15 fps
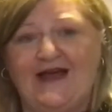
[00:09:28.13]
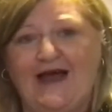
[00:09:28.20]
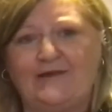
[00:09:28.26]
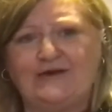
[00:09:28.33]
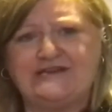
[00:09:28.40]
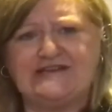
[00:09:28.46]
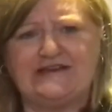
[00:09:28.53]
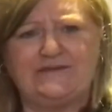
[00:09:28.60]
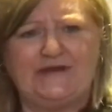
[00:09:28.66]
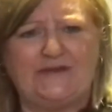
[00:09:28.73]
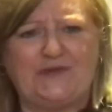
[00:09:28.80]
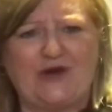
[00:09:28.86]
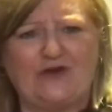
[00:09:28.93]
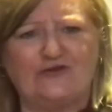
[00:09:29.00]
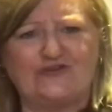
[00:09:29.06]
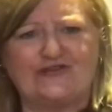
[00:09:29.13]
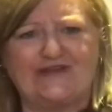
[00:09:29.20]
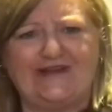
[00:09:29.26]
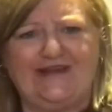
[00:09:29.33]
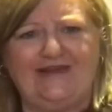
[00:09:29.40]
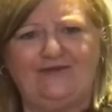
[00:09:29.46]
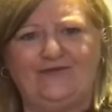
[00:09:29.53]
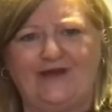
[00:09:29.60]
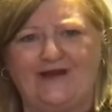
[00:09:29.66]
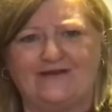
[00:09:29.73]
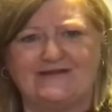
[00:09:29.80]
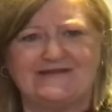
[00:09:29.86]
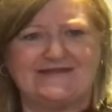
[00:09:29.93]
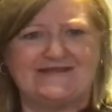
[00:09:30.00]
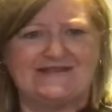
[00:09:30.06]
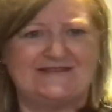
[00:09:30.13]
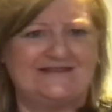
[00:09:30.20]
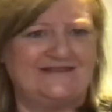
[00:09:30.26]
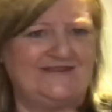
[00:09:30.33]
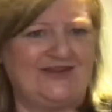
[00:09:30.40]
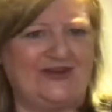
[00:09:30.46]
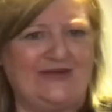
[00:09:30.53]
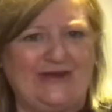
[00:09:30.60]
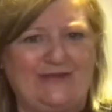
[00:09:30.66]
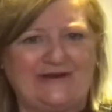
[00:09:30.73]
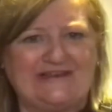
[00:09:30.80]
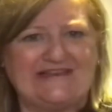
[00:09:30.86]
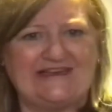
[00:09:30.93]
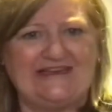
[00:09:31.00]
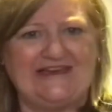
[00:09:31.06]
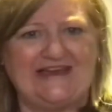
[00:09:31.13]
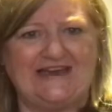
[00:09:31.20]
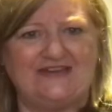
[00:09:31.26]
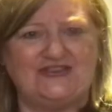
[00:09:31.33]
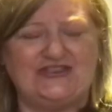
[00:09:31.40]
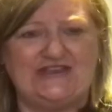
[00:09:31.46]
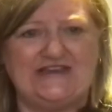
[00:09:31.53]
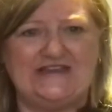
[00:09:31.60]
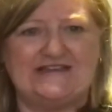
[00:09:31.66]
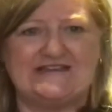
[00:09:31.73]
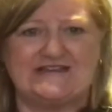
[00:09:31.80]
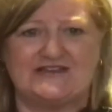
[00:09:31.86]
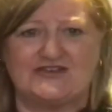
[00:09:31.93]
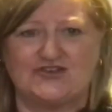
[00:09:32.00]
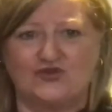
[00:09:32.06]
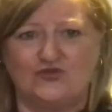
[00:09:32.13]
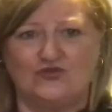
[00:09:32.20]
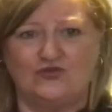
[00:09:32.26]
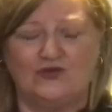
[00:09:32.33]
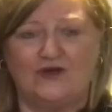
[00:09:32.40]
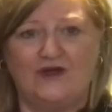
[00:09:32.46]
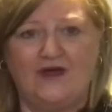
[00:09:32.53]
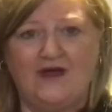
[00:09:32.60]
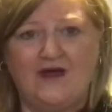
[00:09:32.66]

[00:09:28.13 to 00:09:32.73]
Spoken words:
I did a bit of poetry when I was, you know, in my teenage years at school,